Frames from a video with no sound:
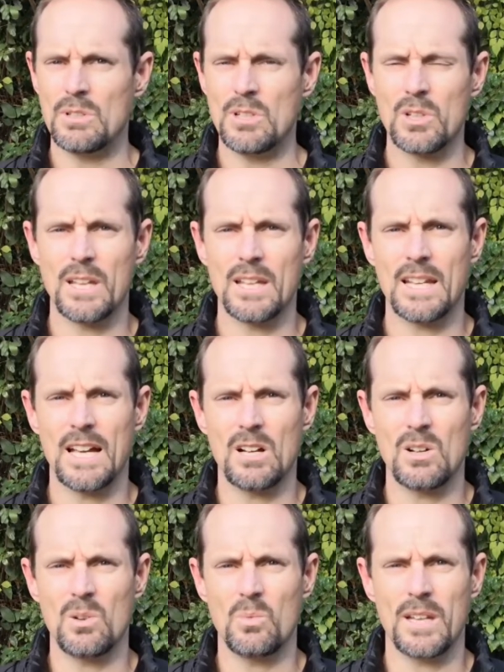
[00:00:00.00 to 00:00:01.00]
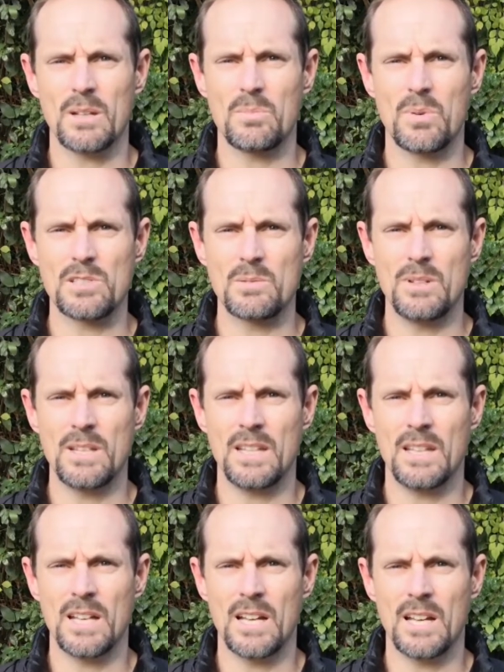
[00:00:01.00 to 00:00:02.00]
and looking at how we can
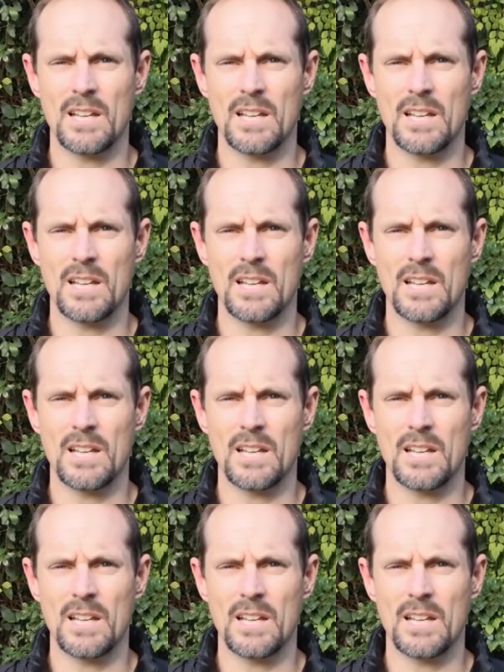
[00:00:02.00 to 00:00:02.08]
possibly